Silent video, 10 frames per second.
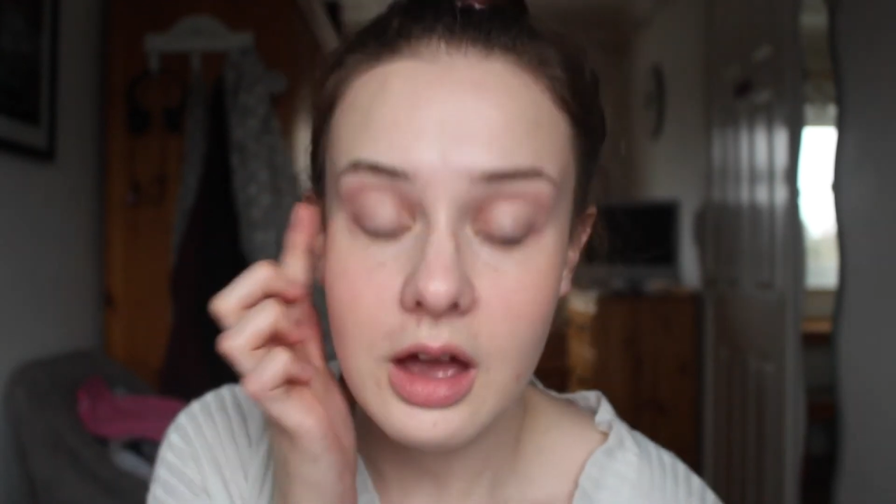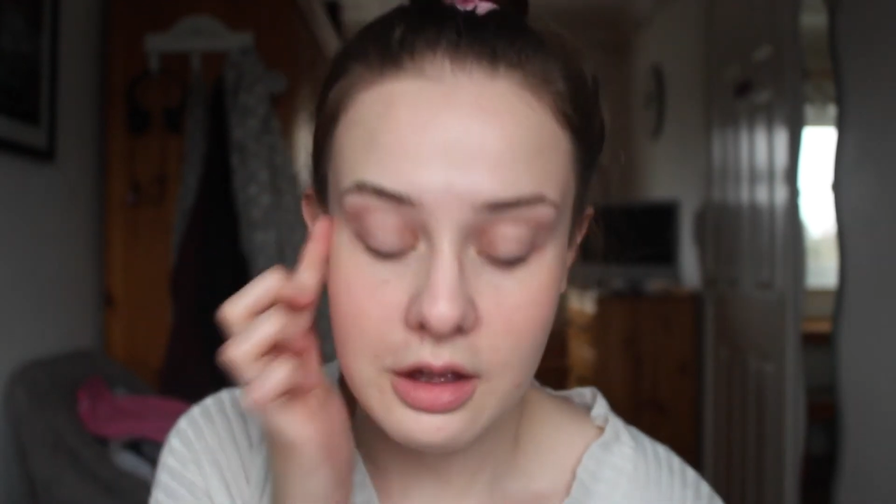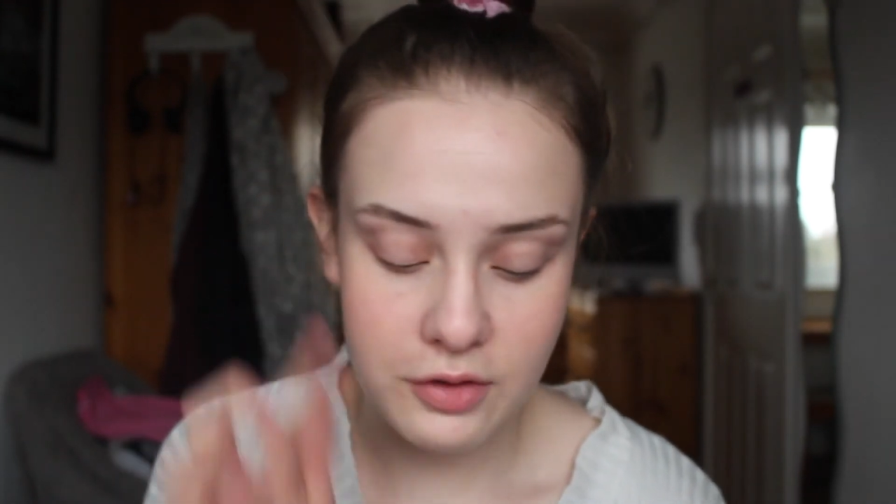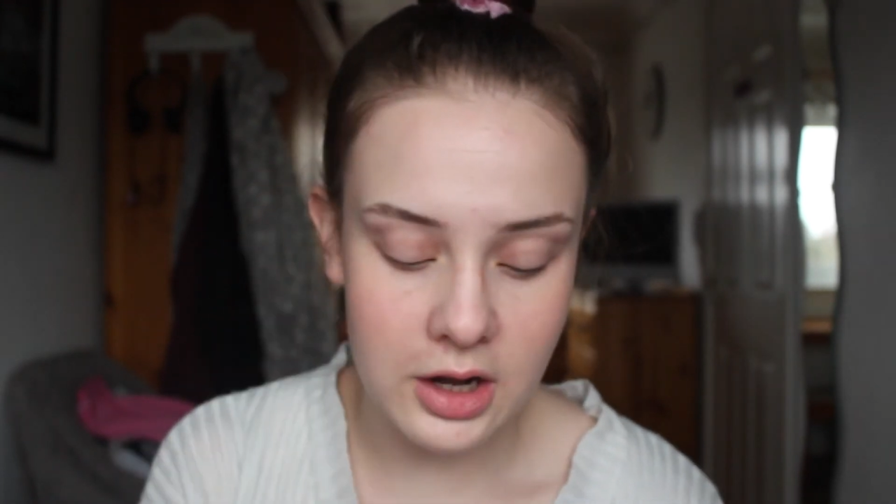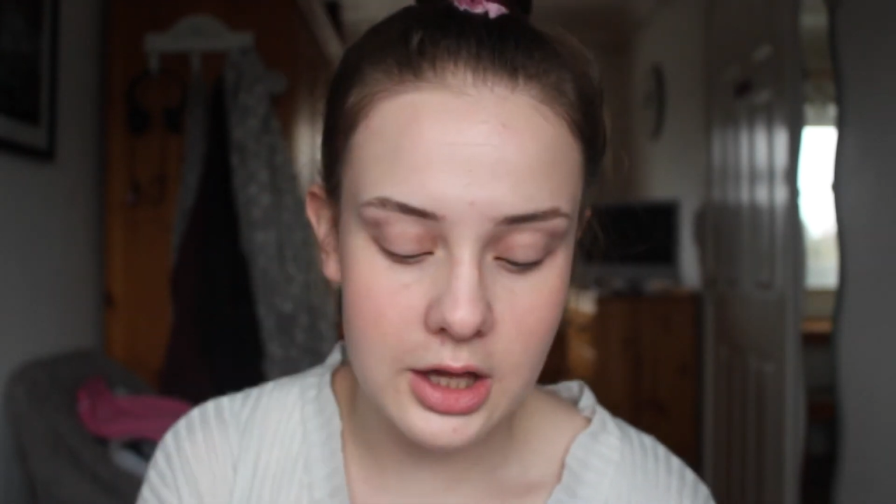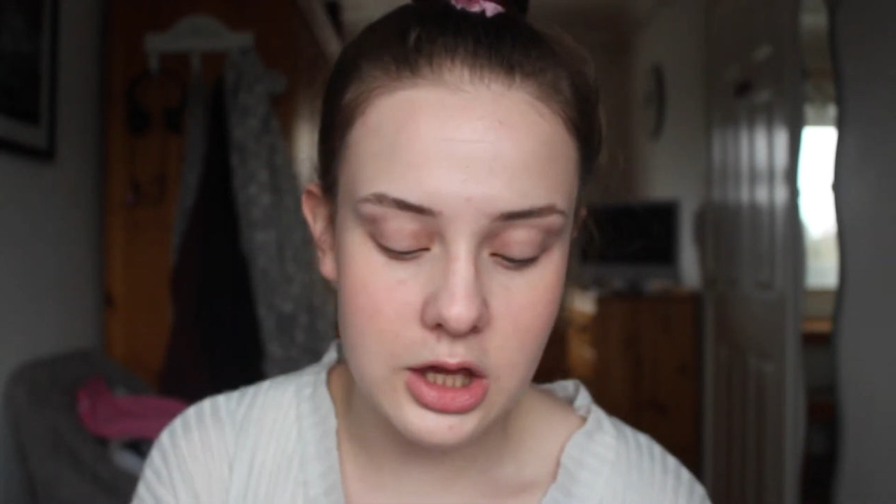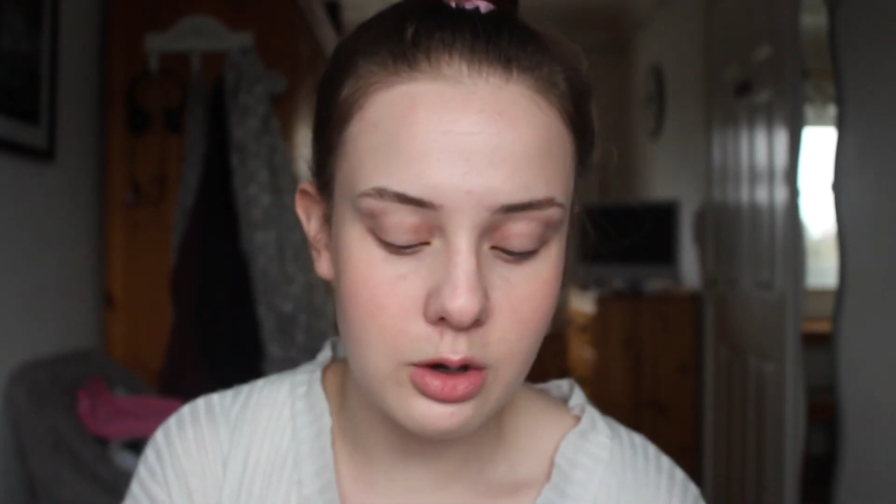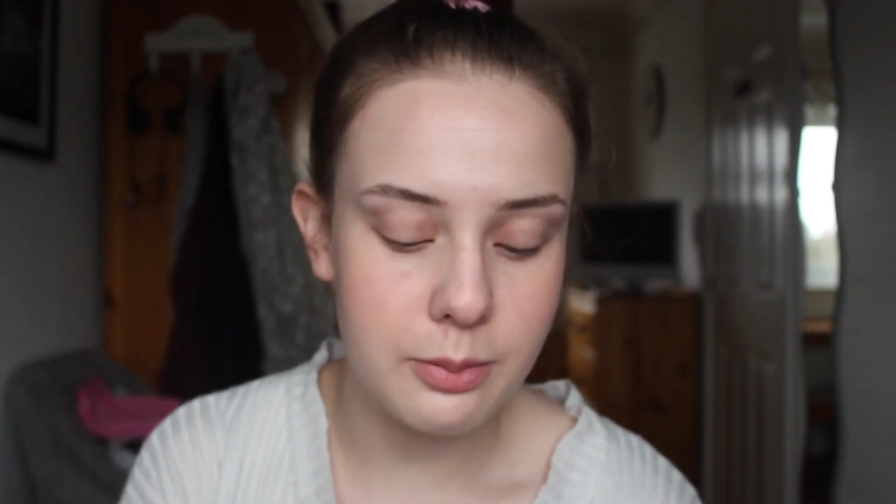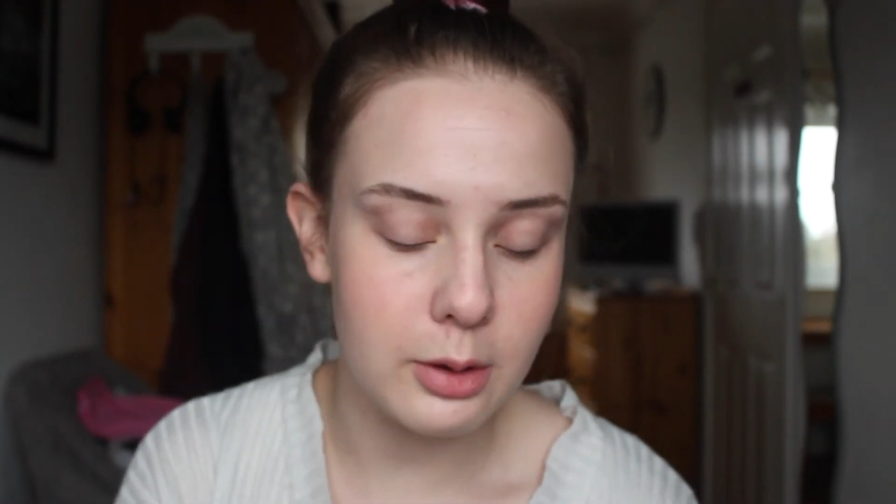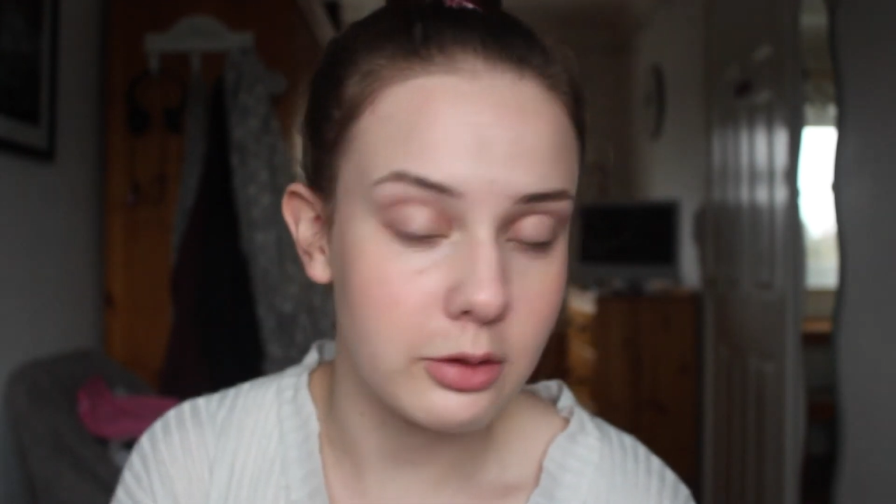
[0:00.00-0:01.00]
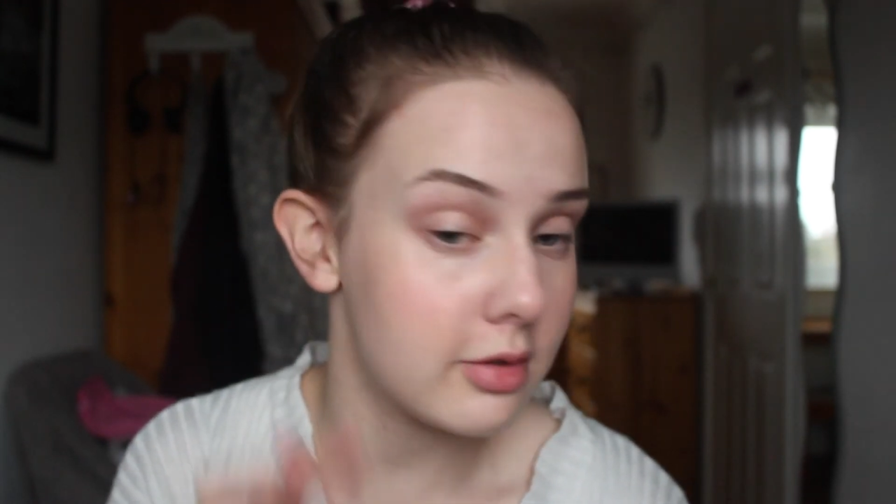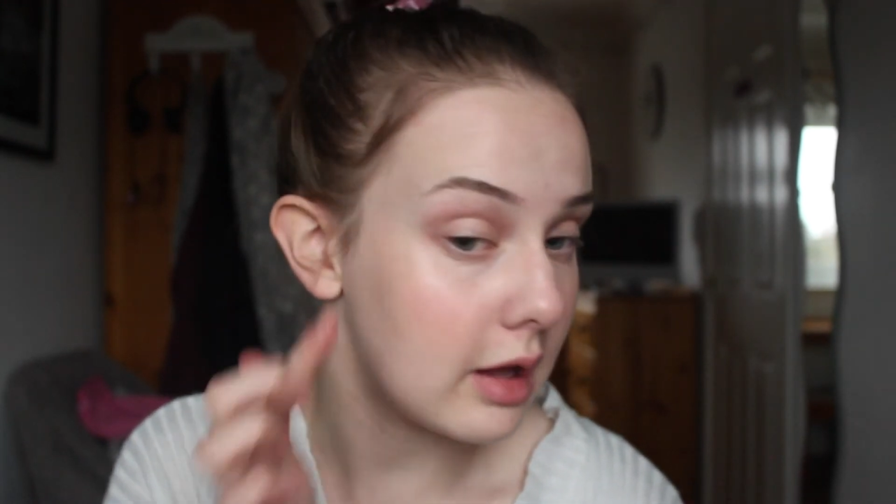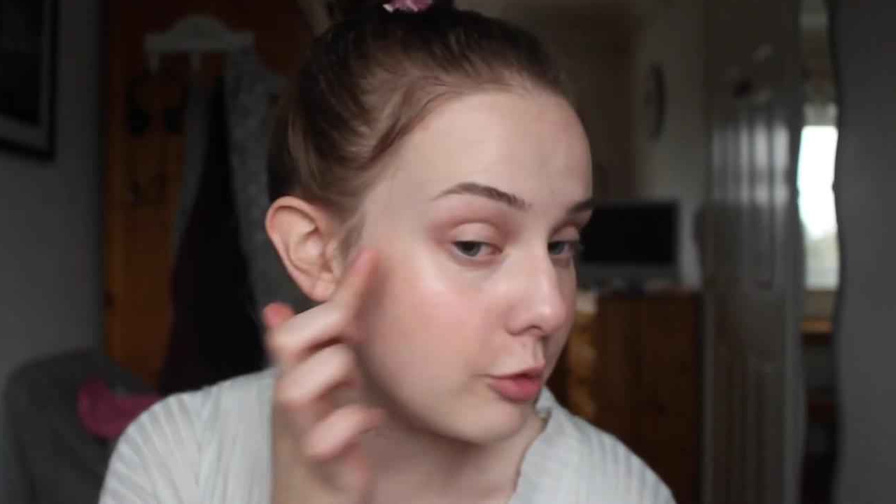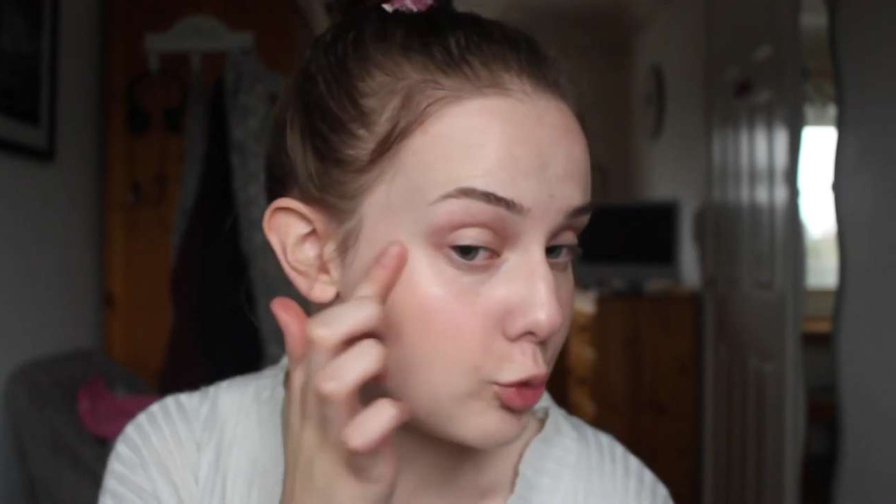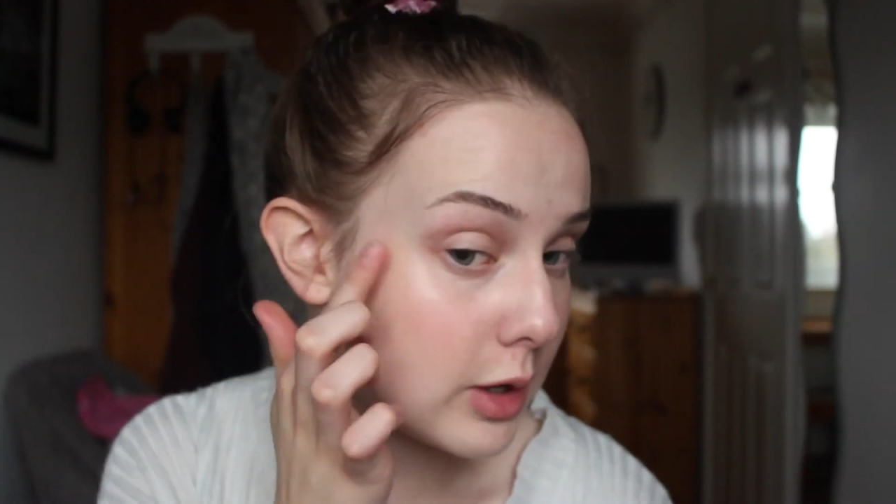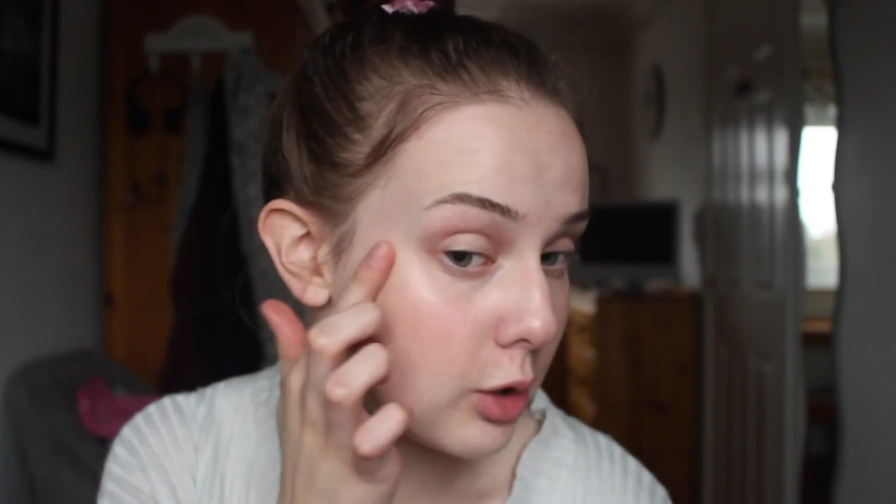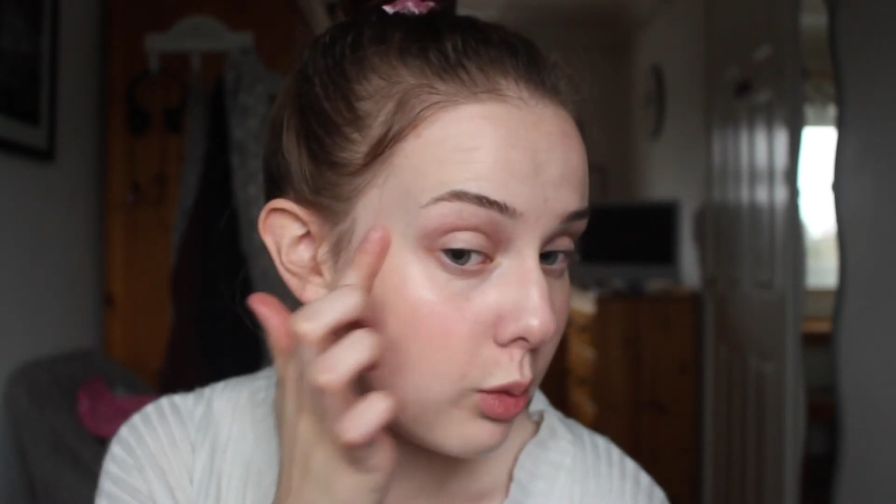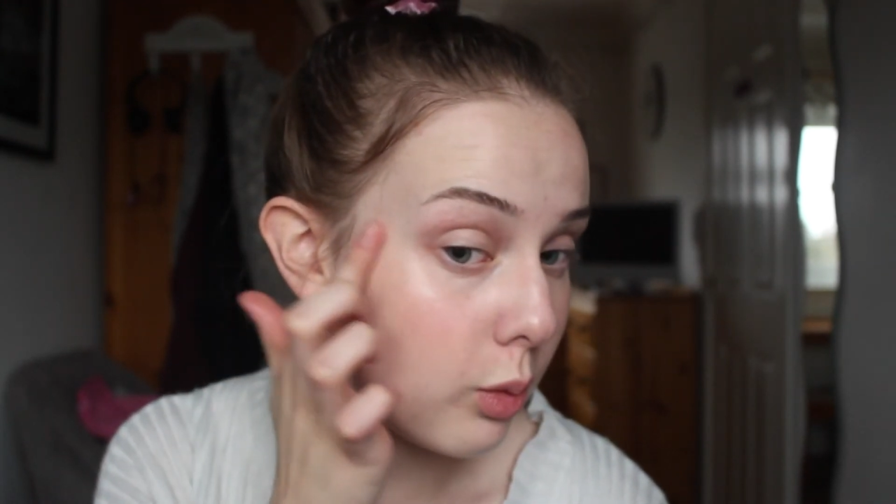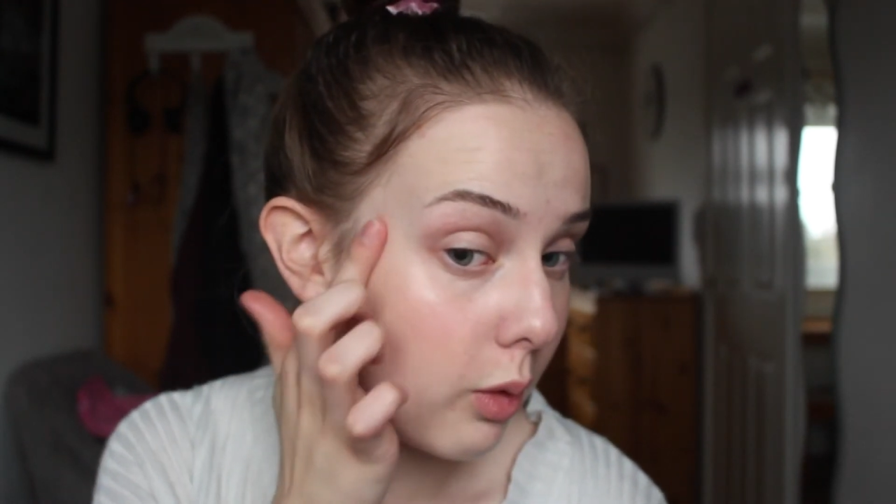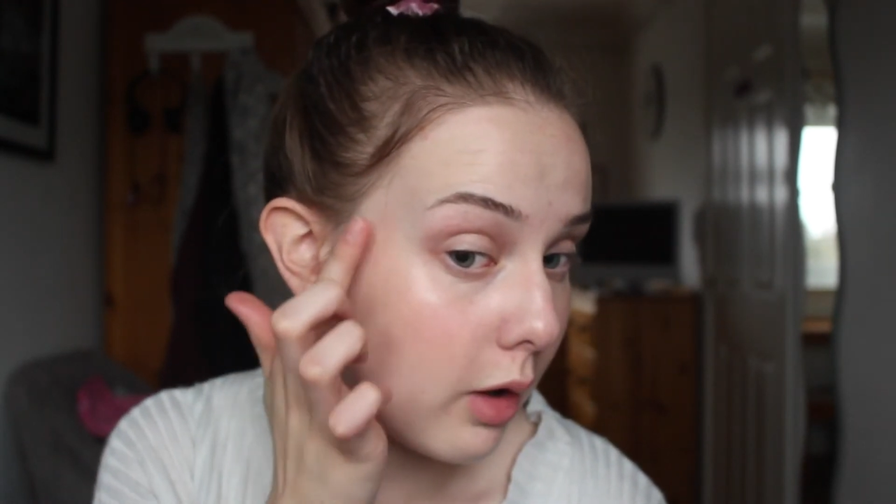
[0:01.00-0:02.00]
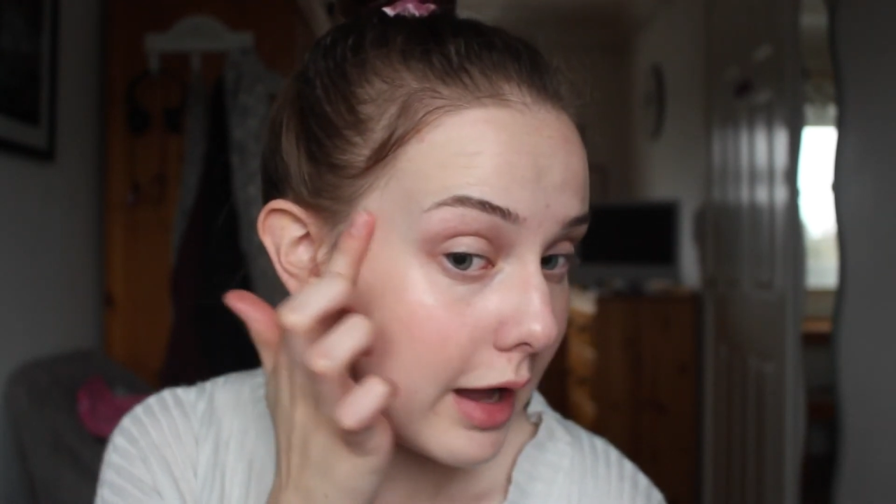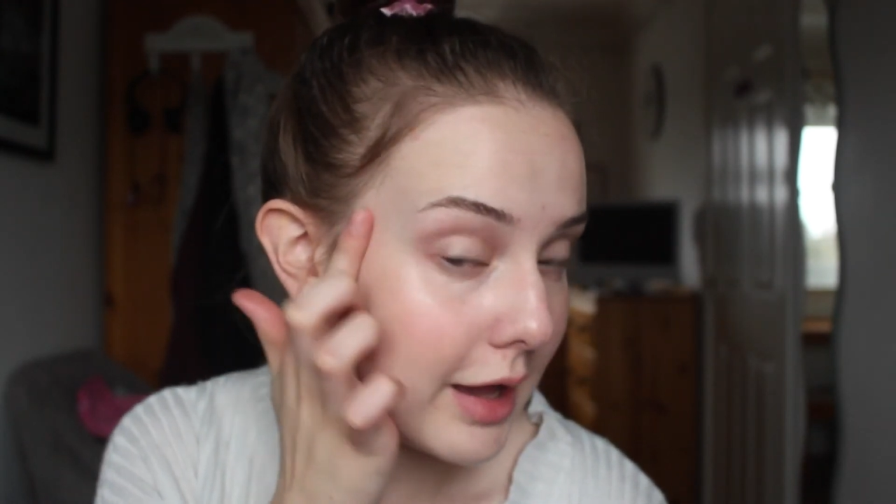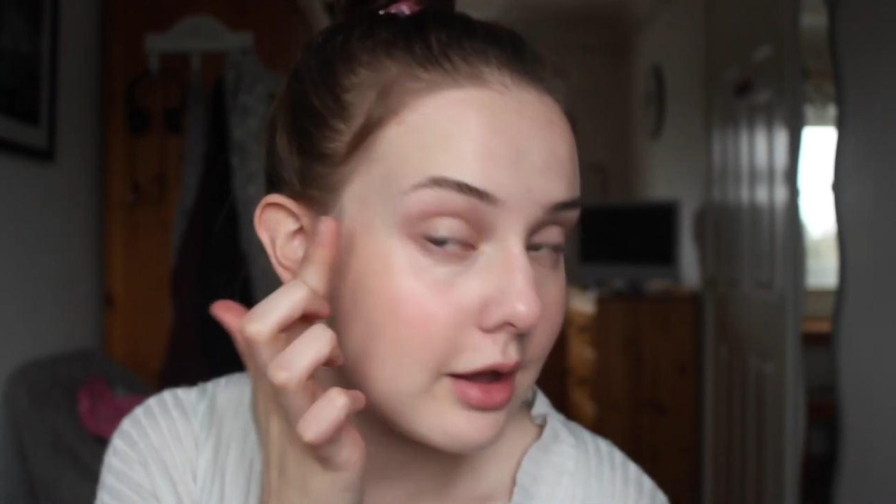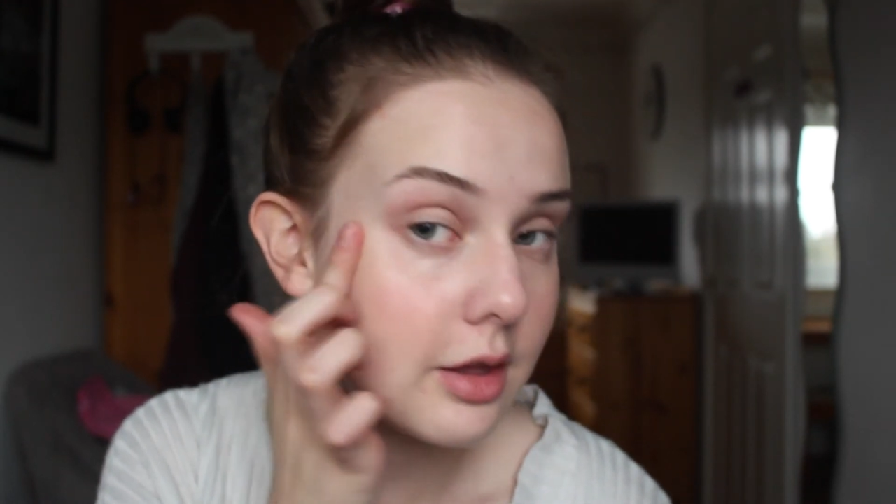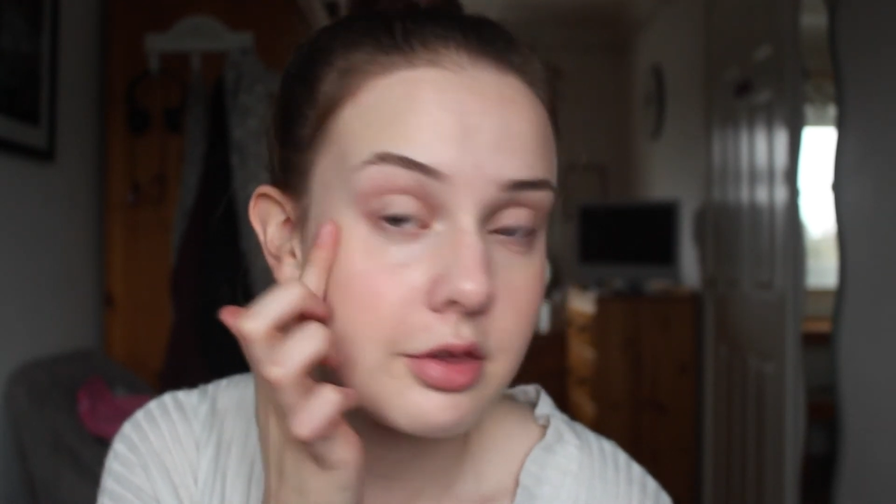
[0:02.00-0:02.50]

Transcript: I feel like you could build this up to be quite